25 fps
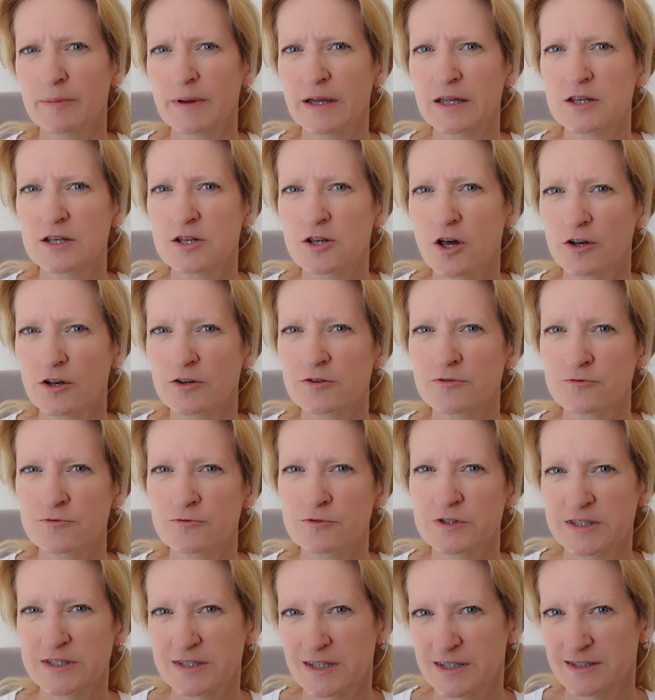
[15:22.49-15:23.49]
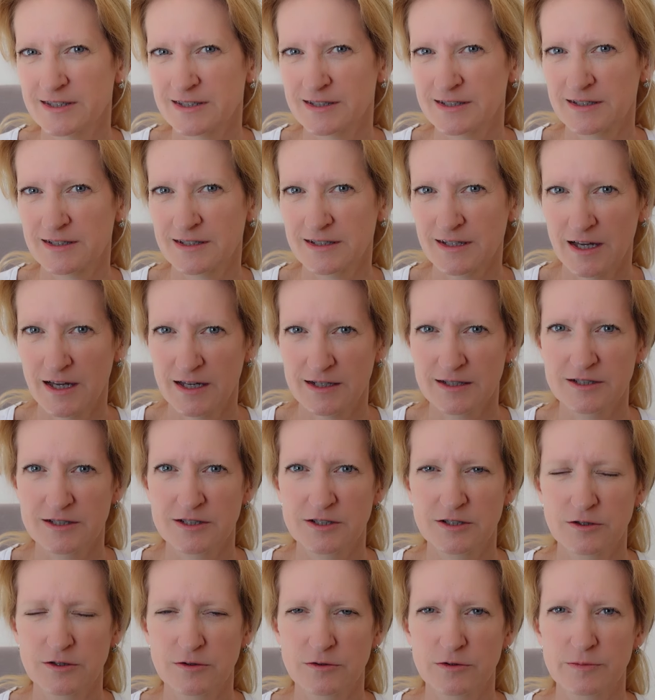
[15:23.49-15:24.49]
a non resistant
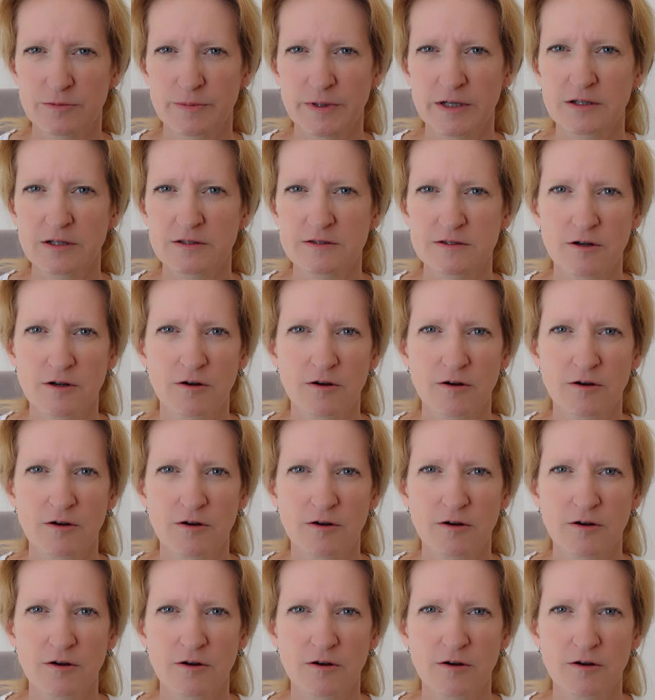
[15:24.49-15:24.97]
attitude because